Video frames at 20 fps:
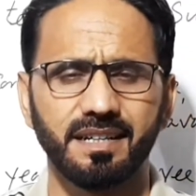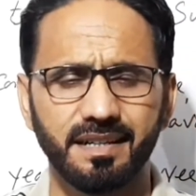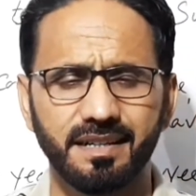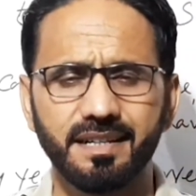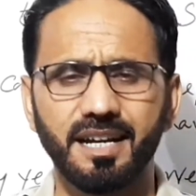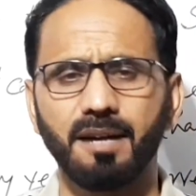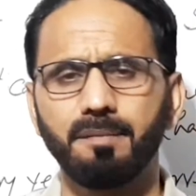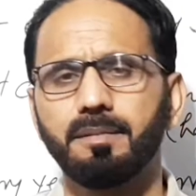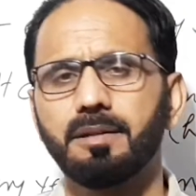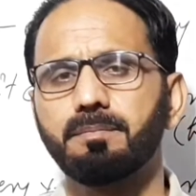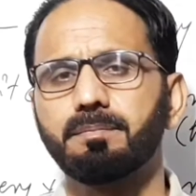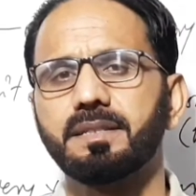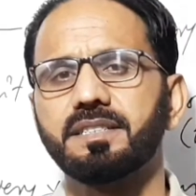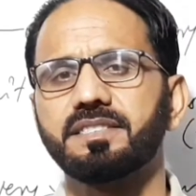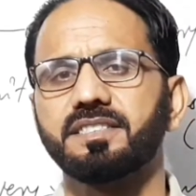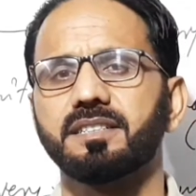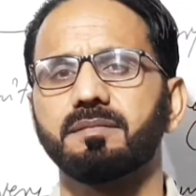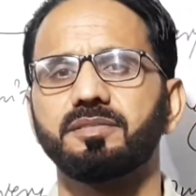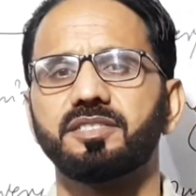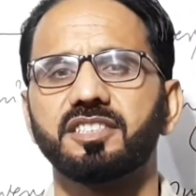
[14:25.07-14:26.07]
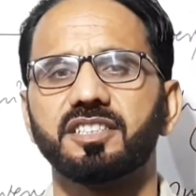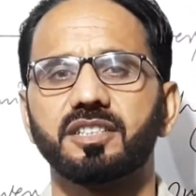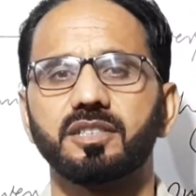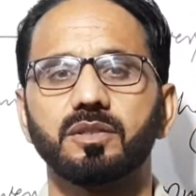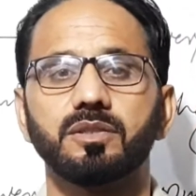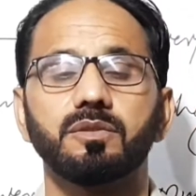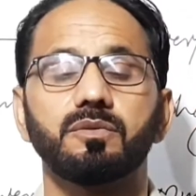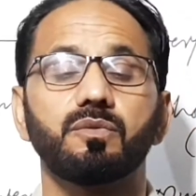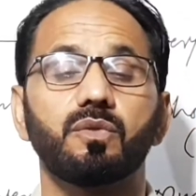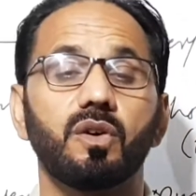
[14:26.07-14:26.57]
grammar based
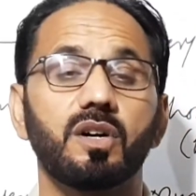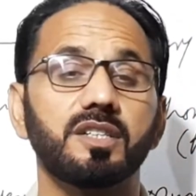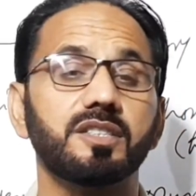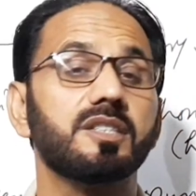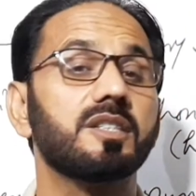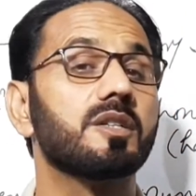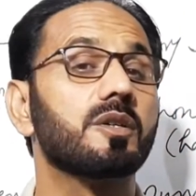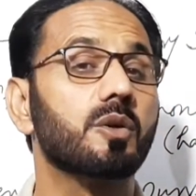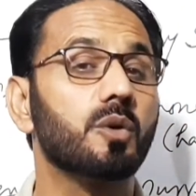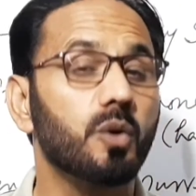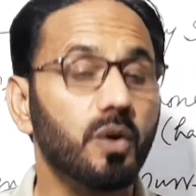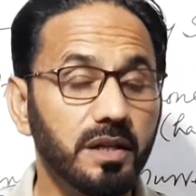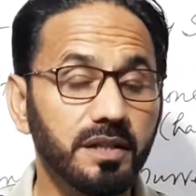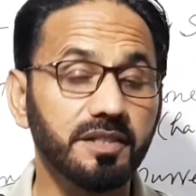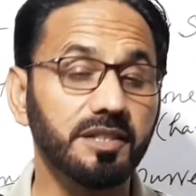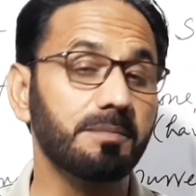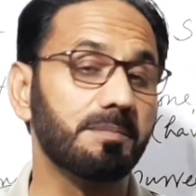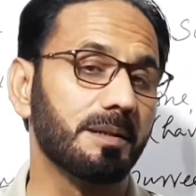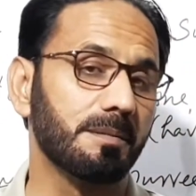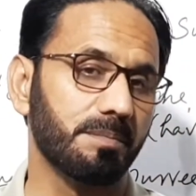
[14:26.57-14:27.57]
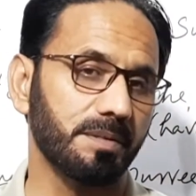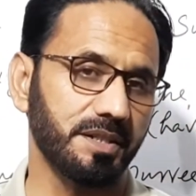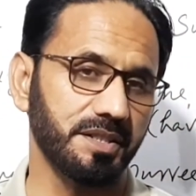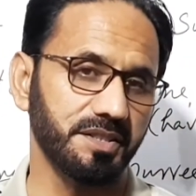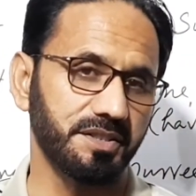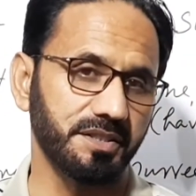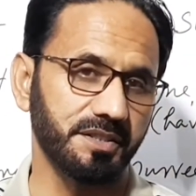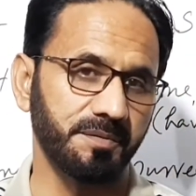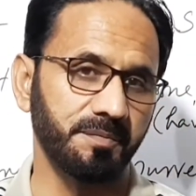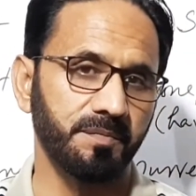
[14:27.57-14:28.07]
MCQs for your quality
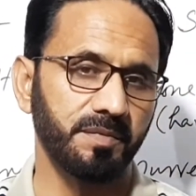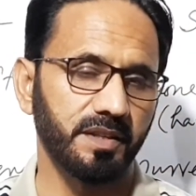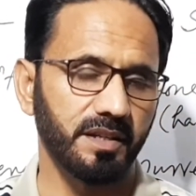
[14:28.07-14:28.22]
preparation.